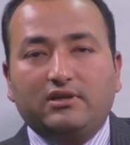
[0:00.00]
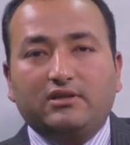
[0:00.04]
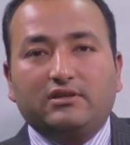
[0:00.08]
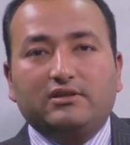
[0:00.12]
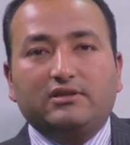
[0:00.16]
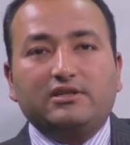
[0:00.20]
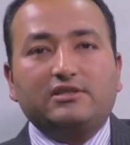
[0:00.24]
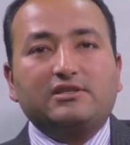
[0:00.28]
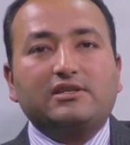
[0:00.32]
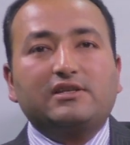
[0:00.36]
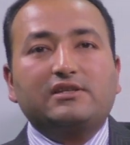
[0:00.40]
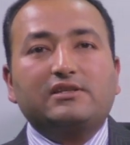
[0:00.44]

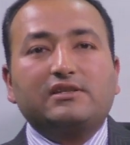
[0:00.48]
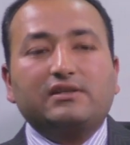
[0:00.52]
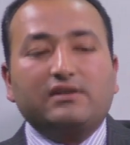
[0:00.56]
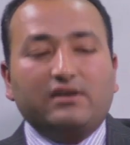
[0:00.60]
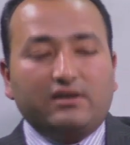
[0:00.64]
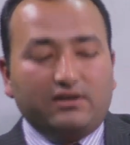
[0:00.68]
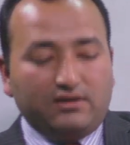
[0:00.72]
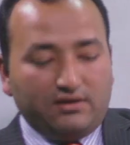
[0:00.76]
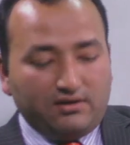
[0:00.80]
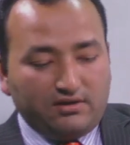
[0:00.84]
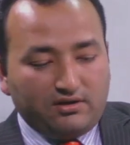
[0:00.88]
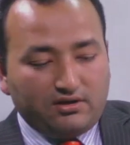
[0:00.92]
This is
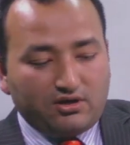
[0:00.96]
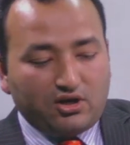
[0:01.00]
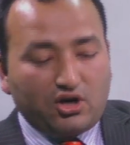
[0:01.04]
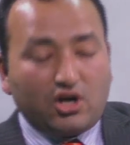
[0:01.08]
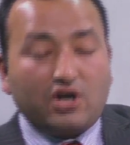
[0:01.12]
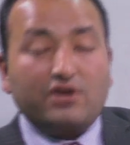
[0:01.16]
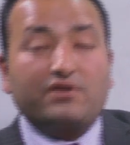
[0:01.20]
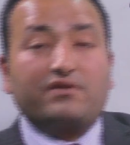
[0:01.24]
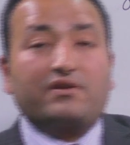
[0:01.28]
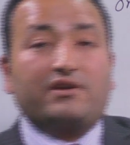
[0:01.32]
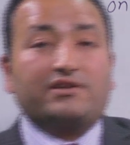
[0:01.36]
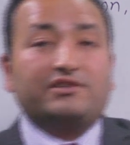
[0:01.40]

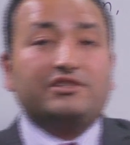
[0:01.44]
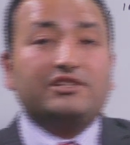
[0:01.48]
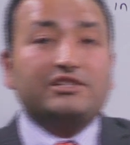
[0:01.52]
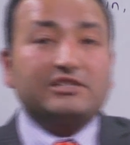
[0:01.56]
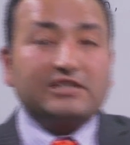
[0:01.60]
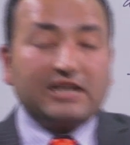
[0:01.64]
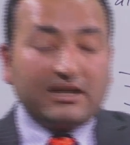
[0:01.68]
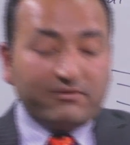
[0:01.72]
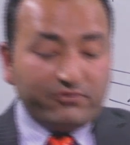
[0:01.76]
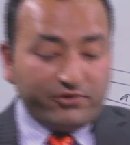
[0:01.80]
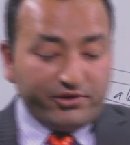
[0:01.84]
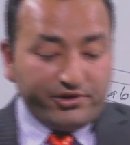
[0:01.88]
across. This
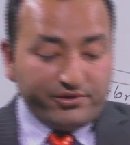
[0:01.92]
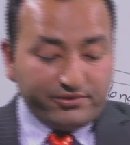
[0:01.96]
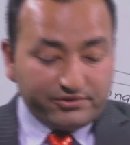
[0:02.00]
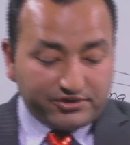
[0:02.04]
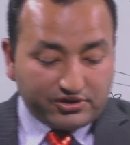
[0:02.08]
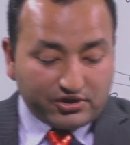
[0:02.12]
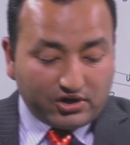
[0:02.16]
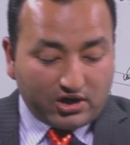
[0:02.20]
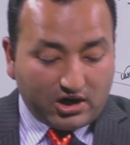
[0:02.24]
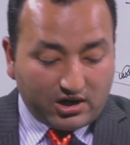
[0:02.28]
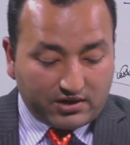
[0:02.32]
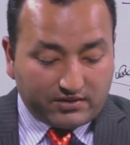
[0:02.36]
time we use
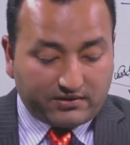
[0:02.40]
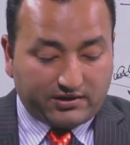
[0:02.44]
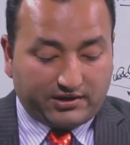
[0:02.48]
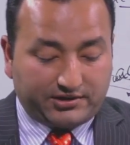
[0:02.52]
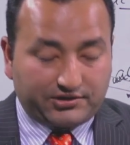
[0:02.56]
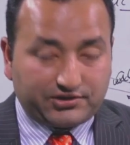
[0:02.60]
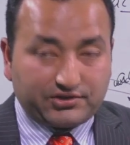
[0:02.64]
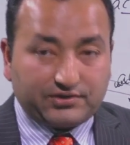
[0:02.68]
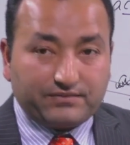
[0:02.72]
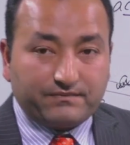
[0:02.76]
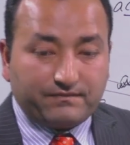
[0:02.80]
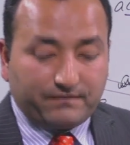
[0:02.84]

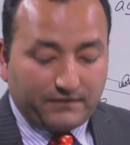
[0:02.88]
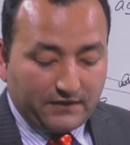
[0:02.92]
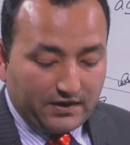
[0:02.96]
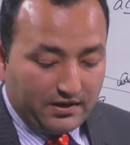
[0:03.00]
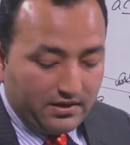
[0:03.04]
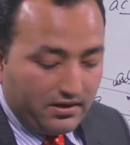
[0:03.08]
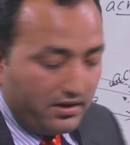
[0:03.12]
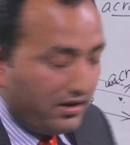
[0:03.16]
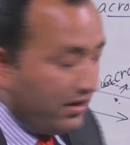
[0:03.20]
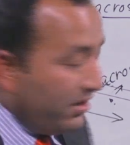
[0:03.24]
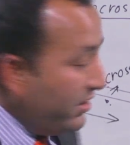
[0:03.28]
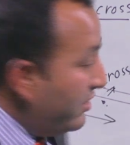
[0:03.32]
across.
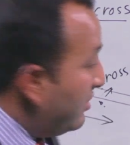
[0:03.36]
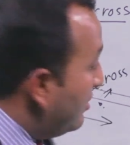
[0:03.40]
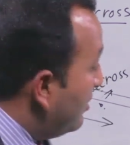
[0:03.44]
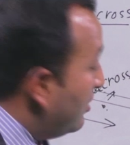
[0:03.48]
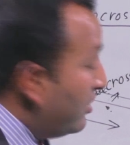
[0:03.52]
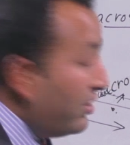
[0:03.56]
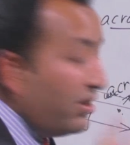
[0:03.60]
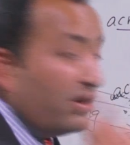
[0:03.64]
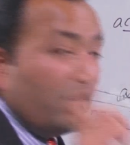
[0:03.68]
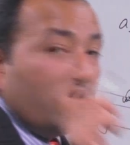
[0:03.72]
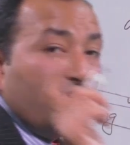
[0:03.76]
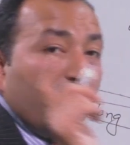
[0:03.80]

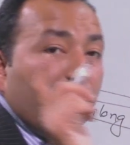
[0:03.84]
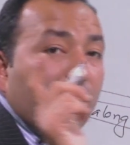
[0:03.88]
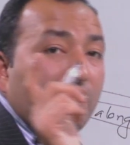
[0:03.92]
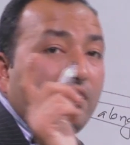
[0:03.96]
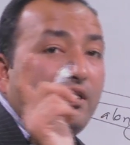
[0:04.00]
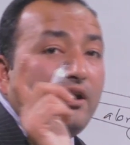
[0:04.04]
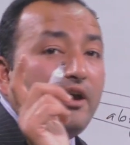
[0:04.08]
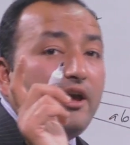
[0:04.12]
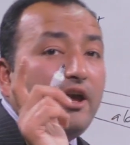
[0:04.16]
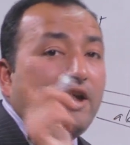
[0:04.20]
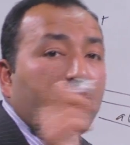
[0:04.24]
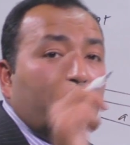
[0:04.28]

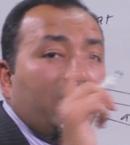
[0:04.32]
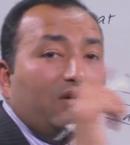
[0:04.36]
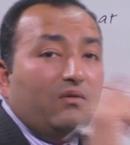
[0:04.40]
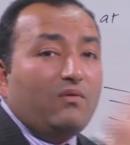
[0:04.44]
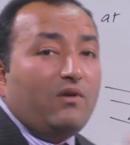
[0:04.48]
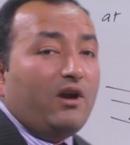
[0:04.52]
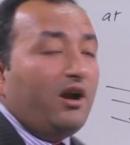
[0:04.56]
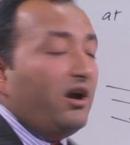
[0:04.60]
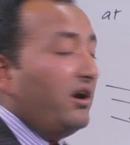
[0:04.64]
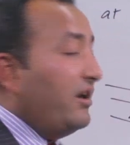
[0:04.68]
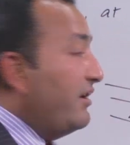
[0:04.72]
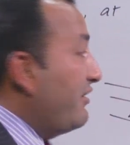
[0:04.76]
Another
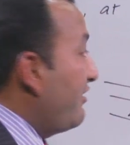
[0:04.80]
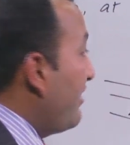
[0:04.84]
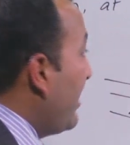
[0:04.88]
word,